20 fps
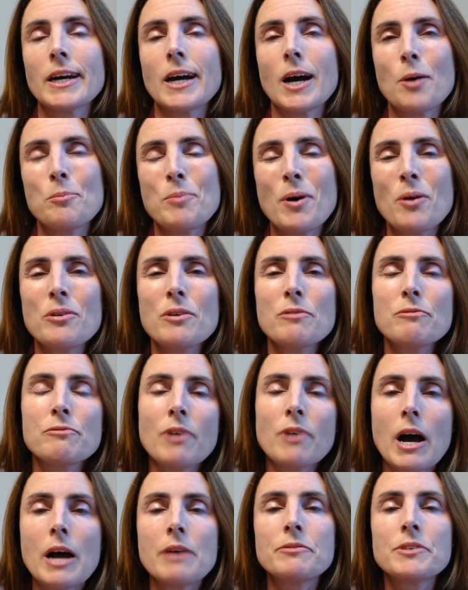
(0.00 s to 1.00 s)
about a
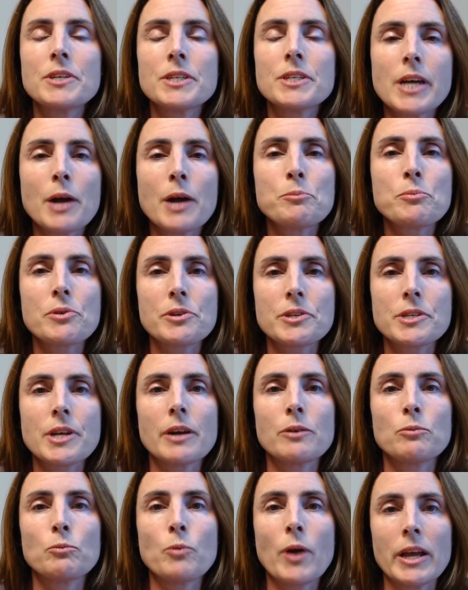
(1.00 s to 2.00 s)
5 to
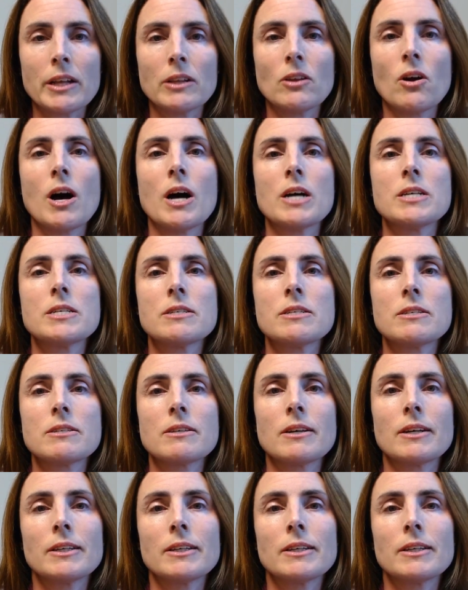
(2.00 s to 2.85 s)
10% weight loss,